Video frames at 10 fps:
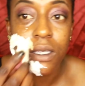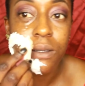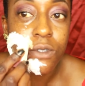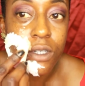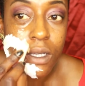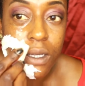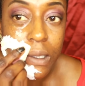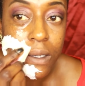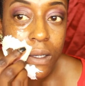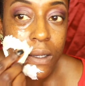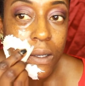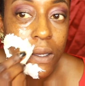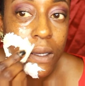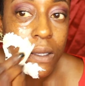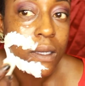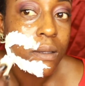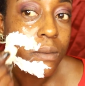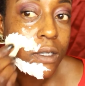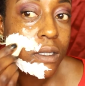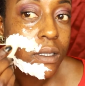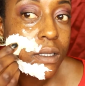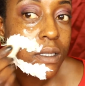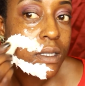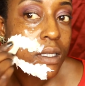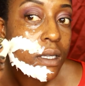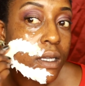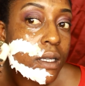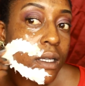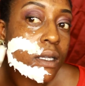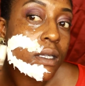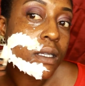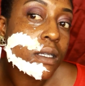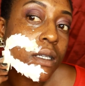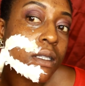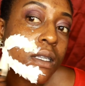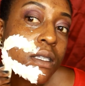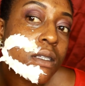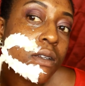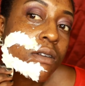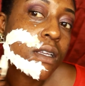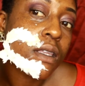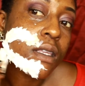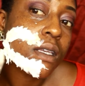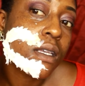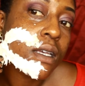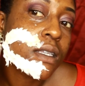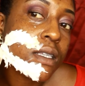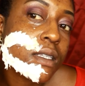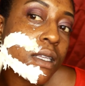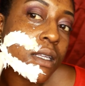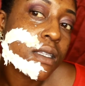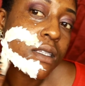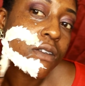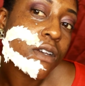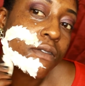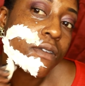keep trying because you know that's the great thing as I say that's the great